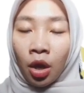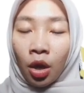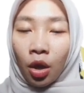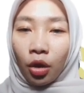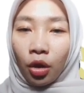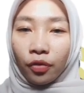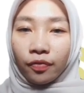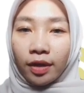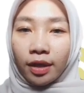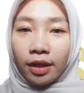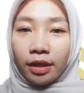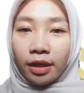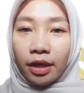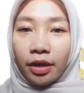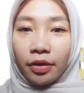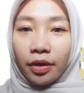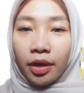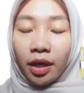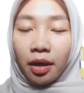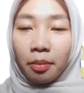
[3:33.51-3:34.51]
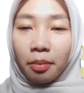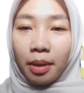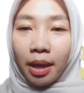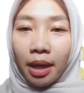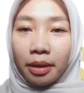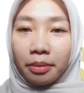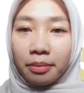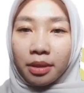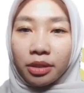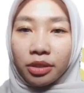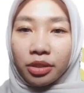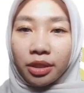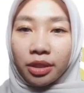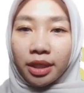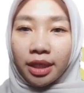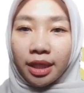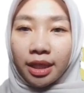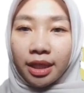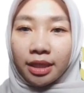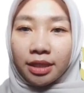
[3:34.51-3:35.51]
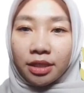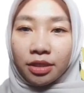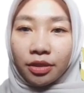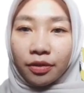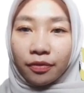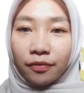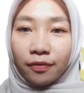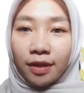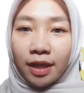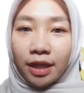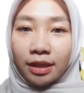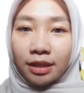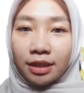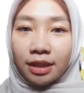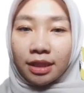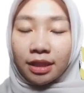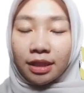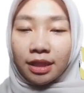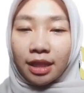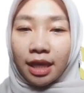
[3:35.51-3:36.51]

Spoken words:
of an area by measuring its reflected